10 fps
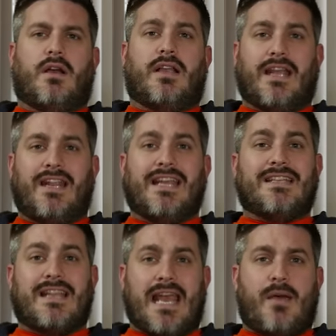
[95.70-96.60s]
Getting
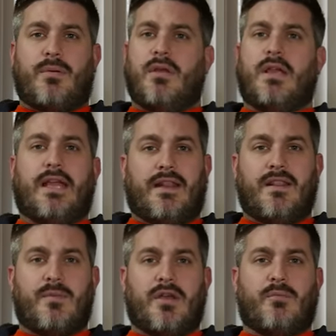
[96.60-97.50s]
into the app, hitting
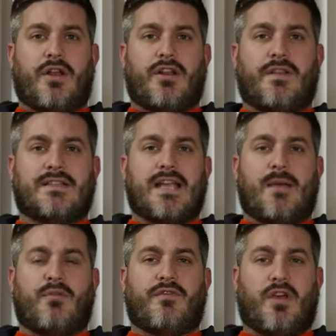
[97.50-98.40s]
the big button on the
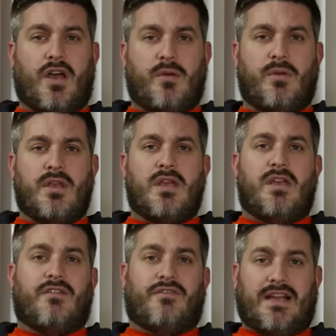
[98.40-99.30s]
top of the hub,
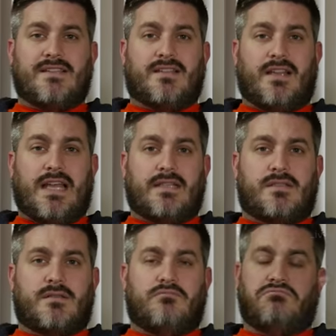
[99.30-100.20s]
finds the
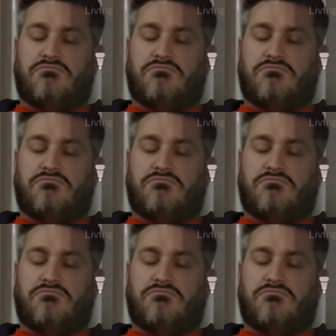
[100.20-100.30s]
lights.